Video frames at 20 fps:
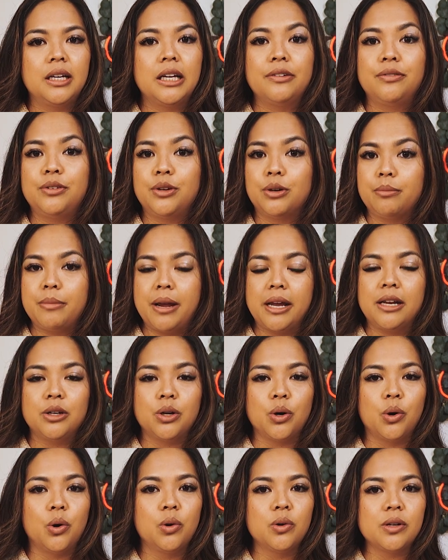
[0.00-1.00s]
if your main
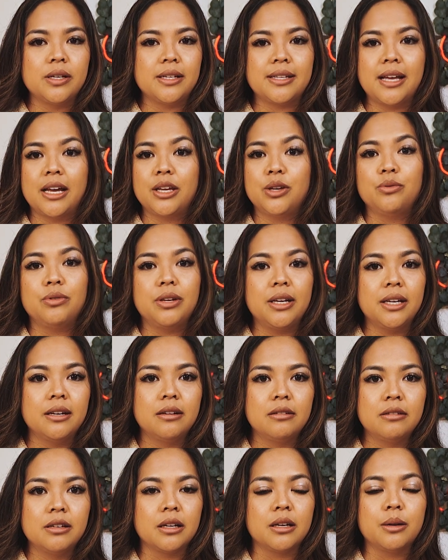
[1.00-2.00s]
goal is that you need
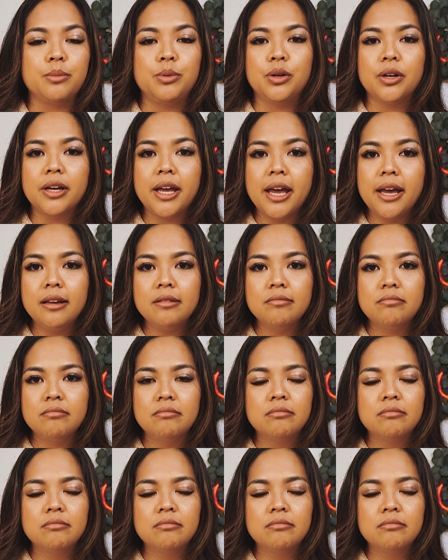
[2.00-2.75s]
it to communicate?